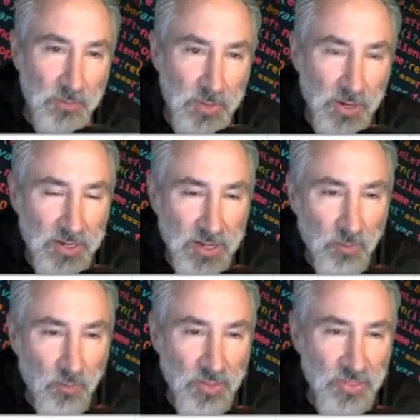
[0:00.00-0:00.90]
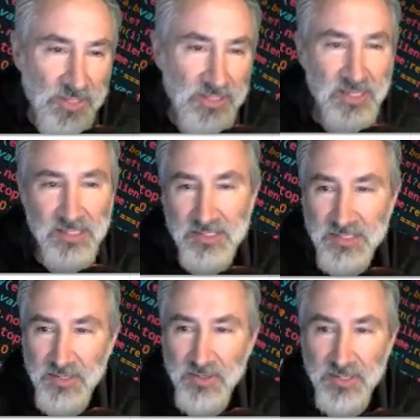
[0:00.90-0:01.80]
but one thing to
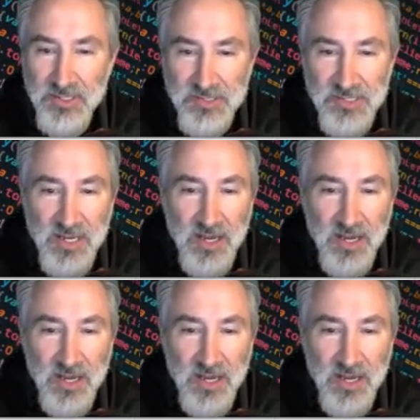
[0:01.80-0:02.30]
consider is